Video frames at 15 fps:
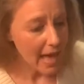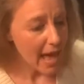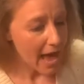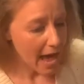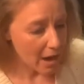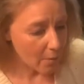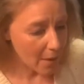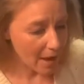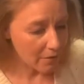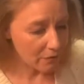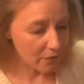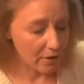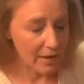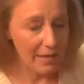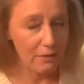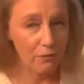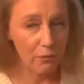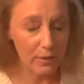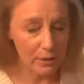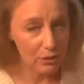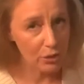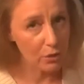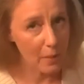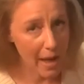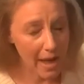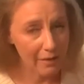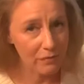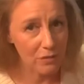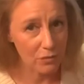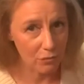However, if we do
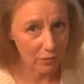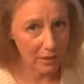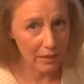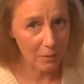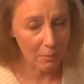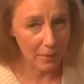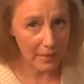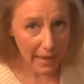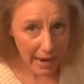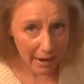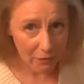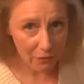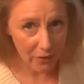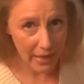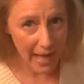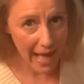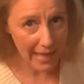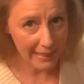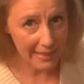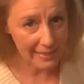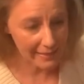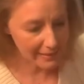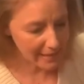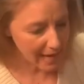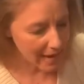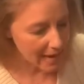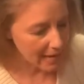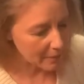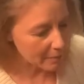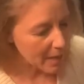have to really be careful at this time,